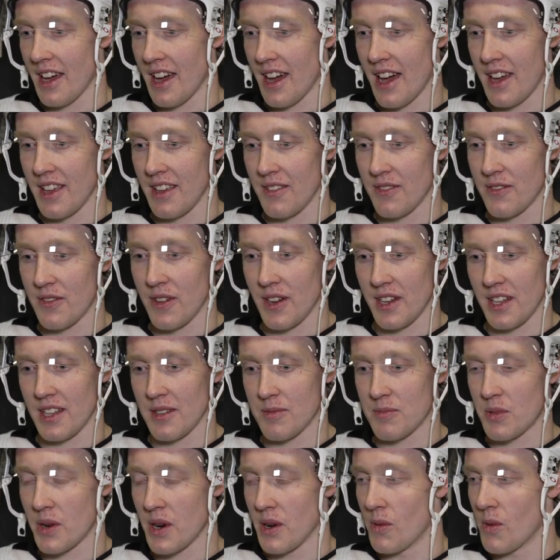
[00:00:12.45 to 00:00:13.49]
I
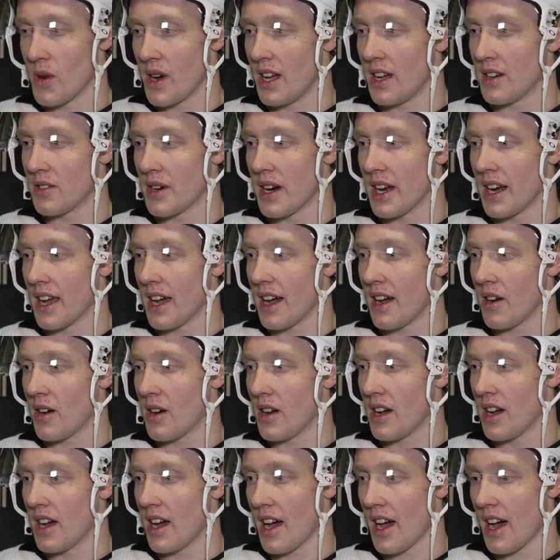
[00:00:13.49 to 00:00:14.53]
feel pretty well right now.
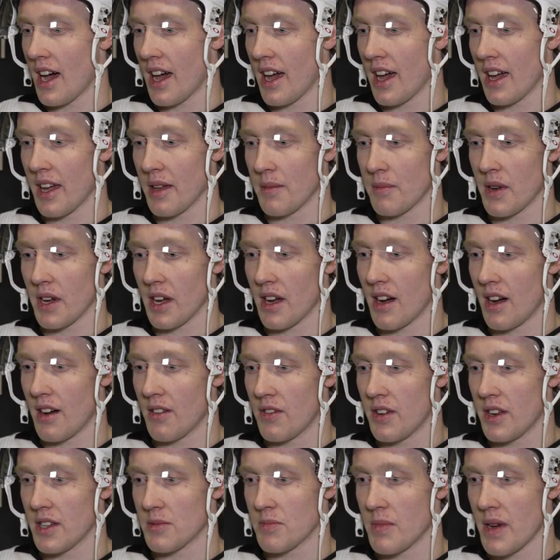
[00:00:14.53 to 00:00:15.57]
I get my
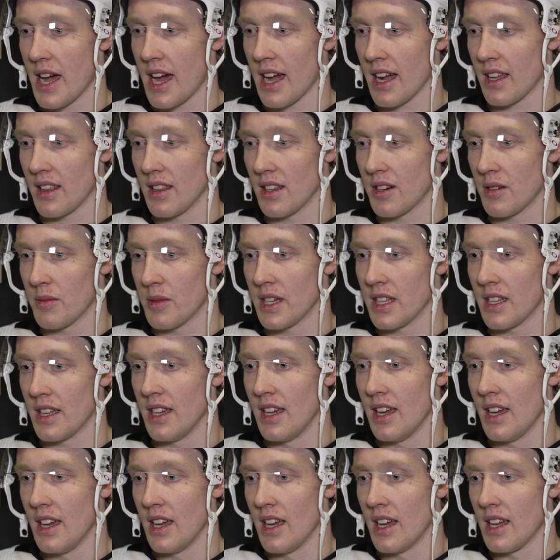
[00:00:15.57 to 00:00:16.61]
confidence back. A little
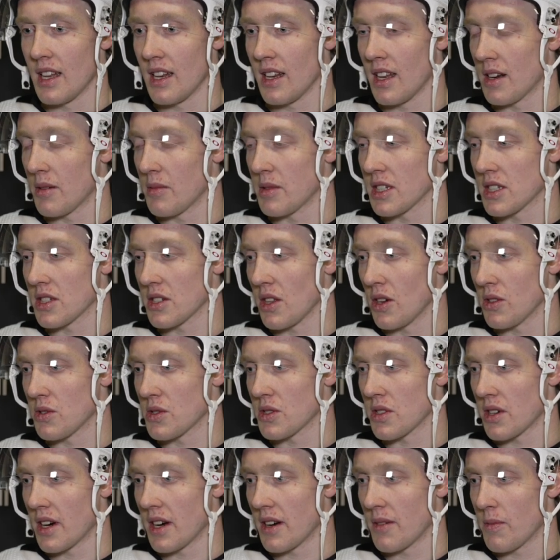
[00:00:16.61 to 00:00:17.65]
bit slow
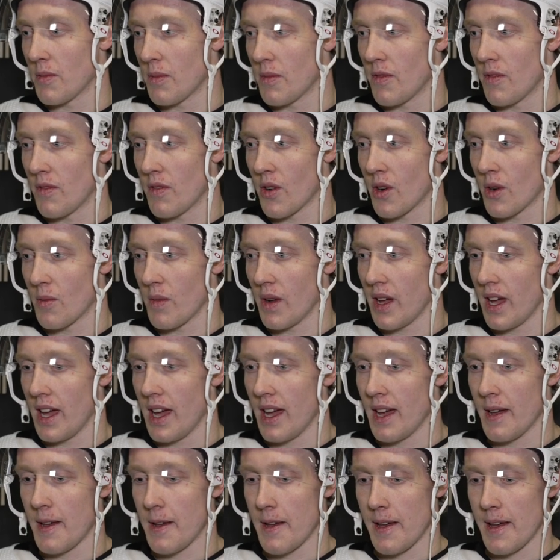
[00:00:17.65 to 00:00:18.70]
start for
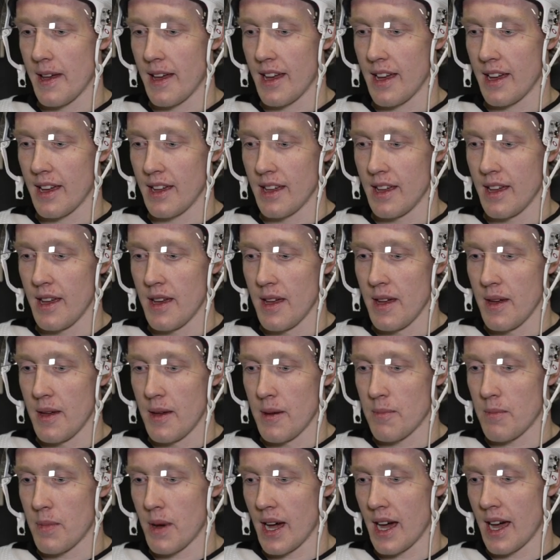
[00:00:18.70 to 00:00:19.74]
me,
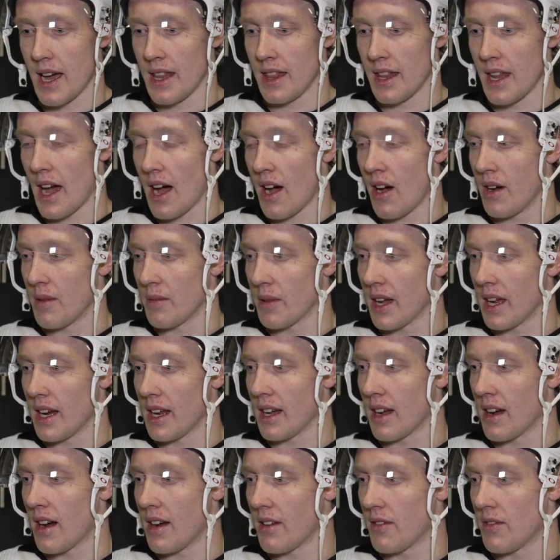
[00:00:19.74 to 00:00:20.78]
but now I'm
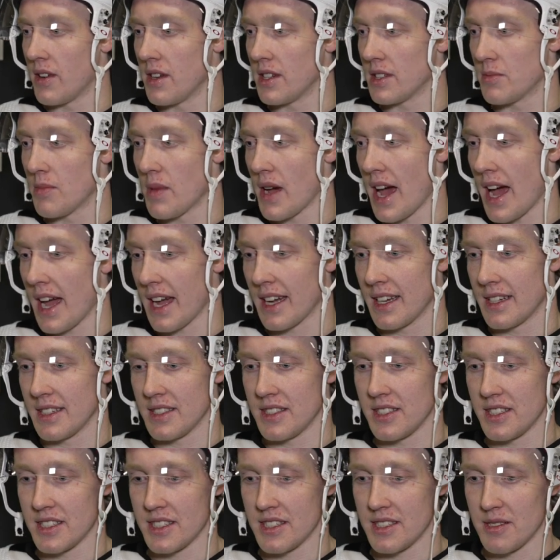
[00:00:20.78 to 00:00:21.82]
getting confidence back
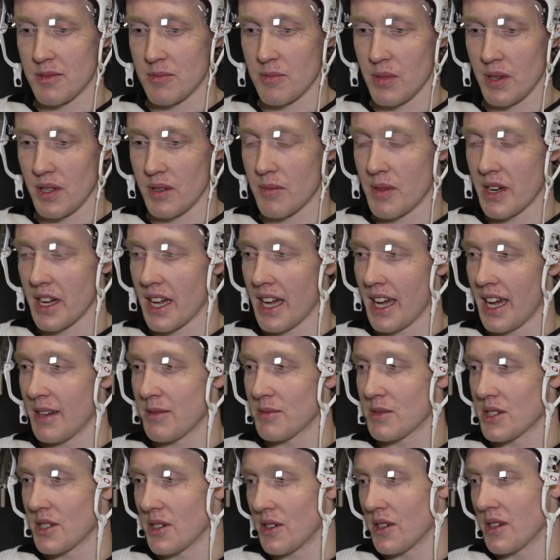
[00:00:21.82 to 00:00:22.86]
and just build my
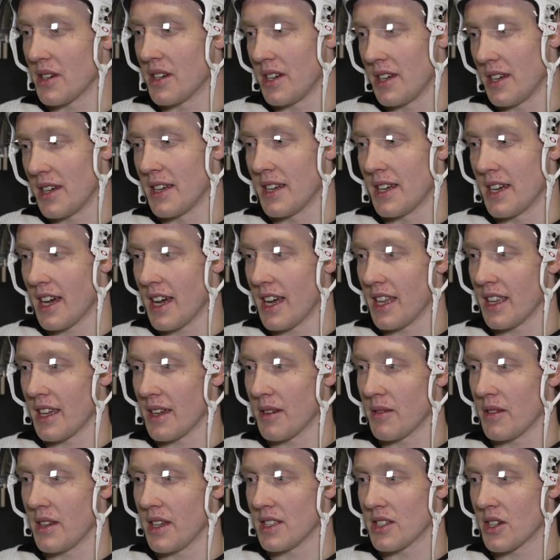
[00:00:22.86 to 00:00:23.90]
game. So I
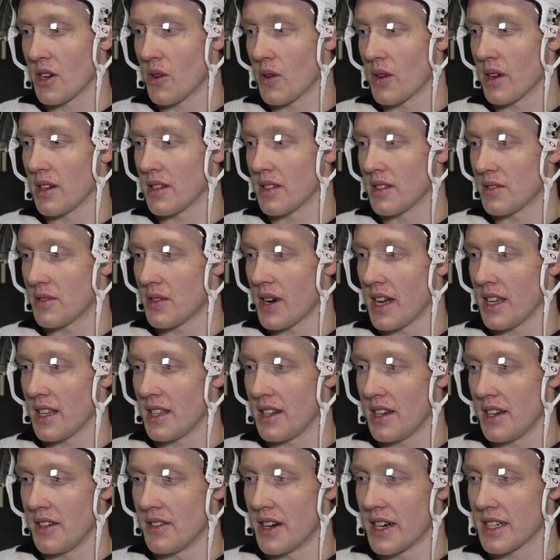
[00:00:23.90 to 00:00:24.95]
think it's going the
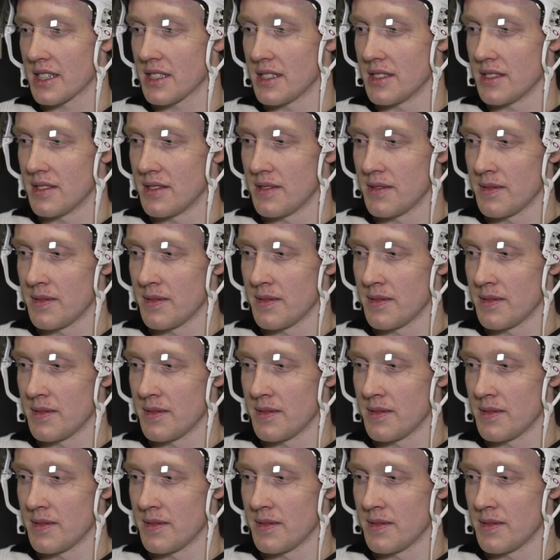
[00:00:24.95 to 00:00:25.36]
right direction.